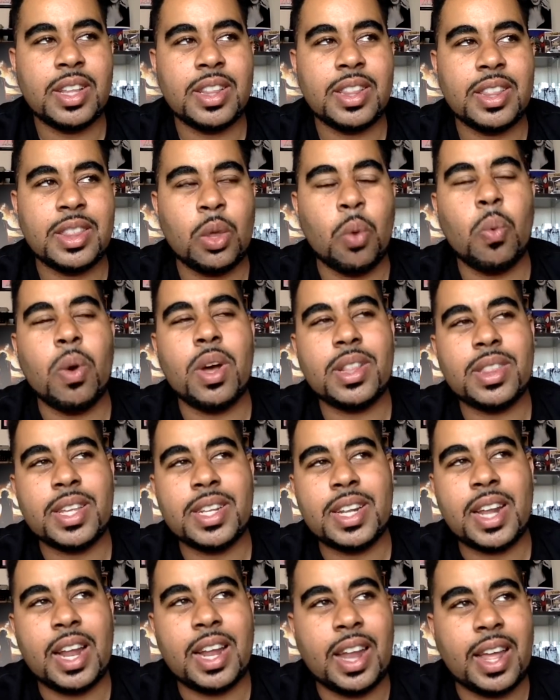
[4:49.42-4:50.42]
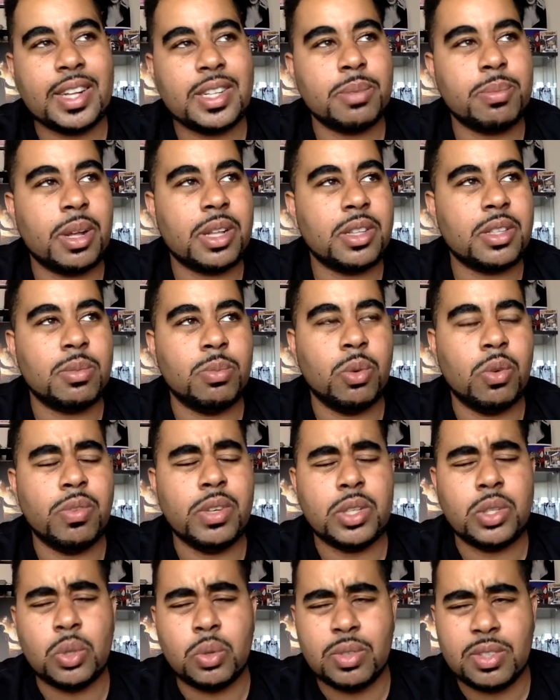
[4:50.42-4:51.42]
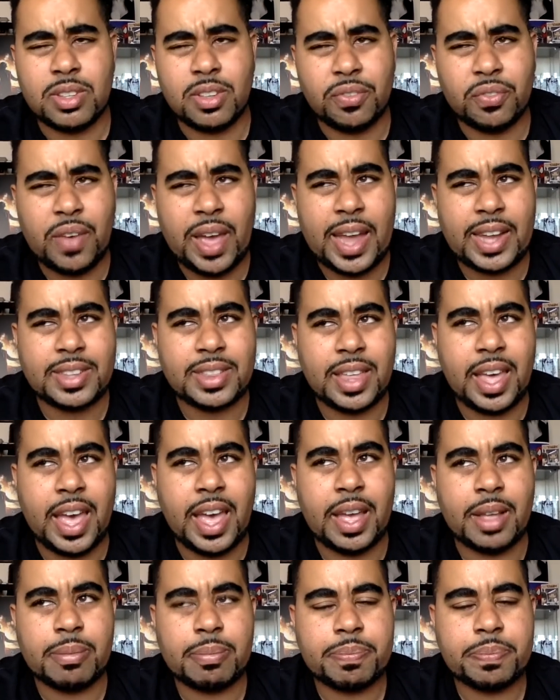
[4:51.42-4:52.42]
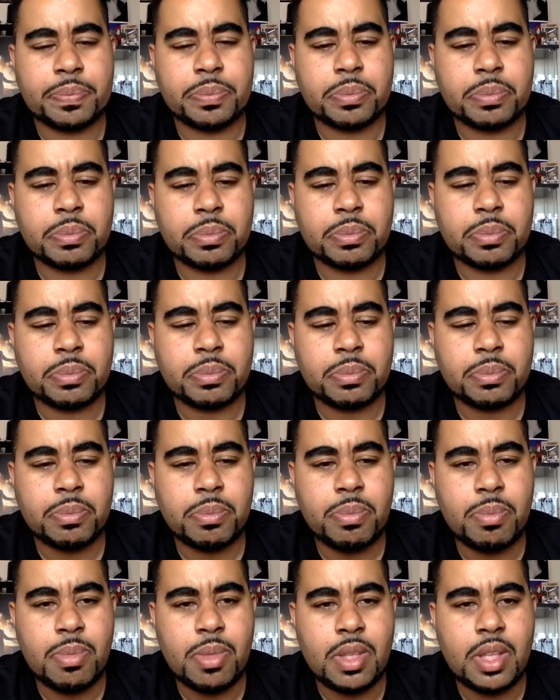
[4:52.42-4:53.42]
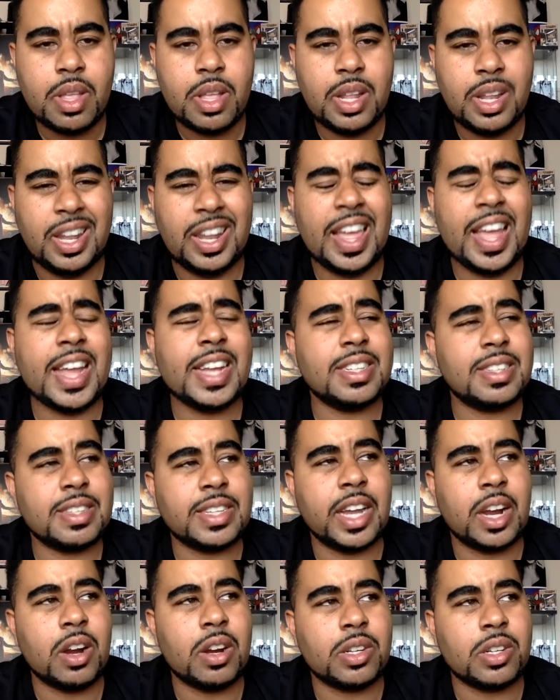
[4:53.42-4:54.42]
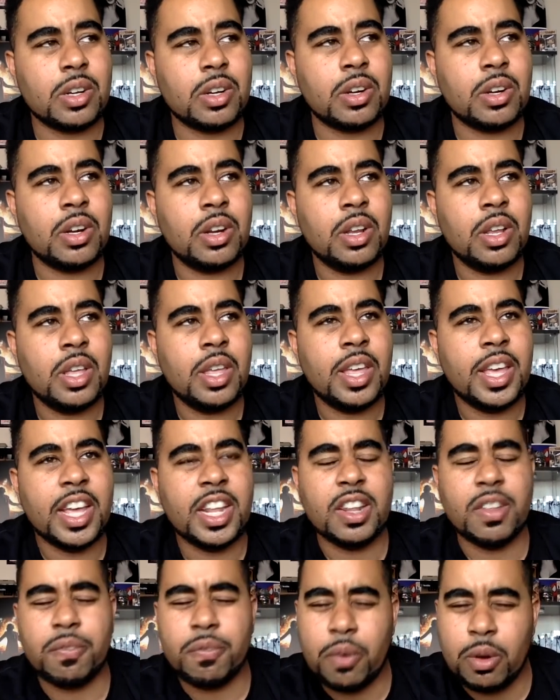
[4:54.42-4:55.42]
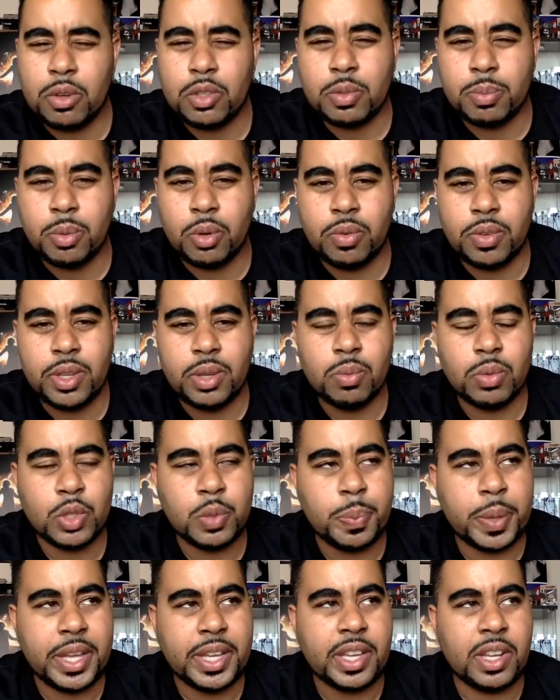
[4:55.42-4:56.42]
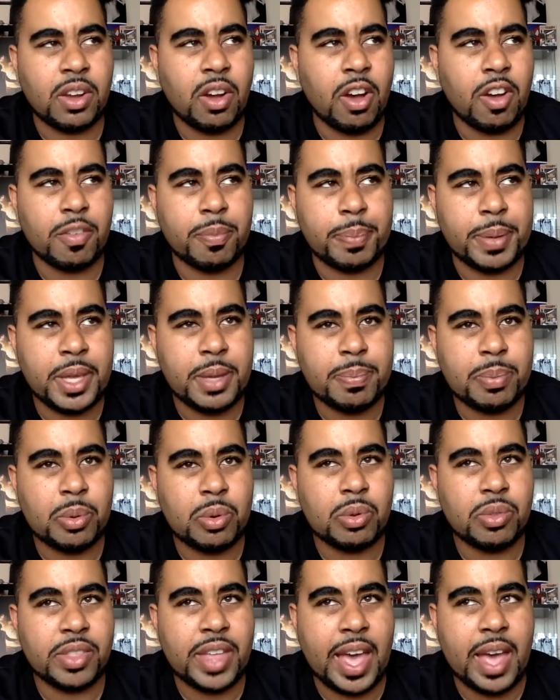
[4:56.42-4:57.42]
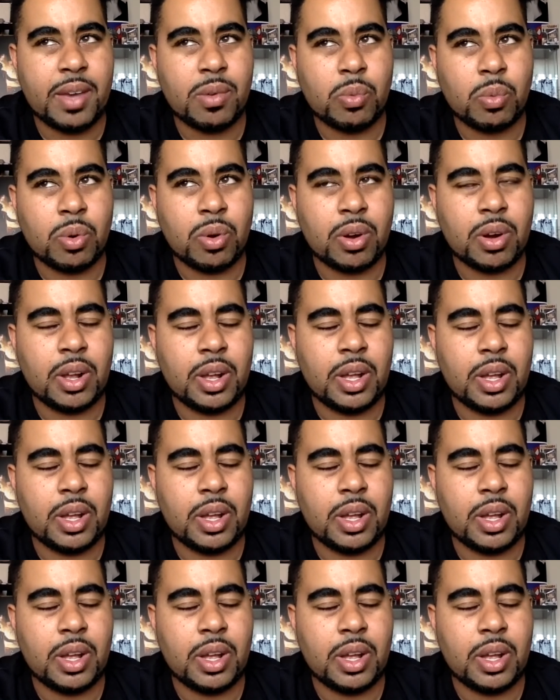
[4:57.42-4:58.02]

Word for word: the one thing that I liked about this movie, too, is the fact that Lang's character in the first movie was picking off people that were,